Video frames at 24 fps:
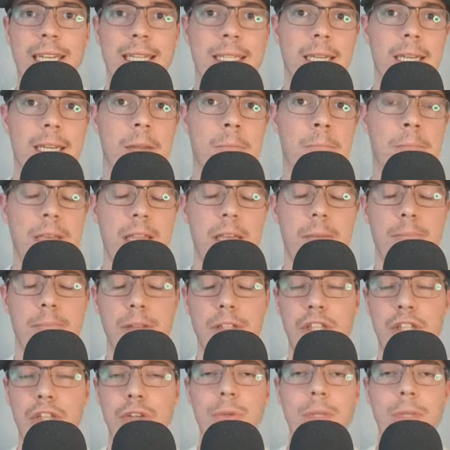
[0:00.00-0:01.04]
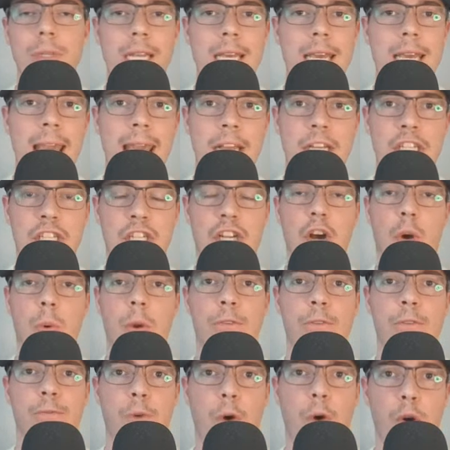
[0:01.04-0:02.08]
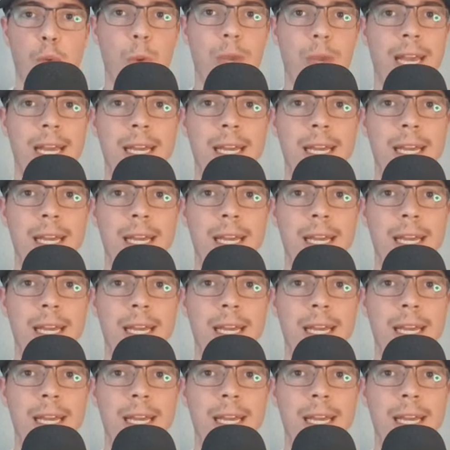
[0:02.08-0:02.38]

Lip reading: He's going to be the platoon DH going forward.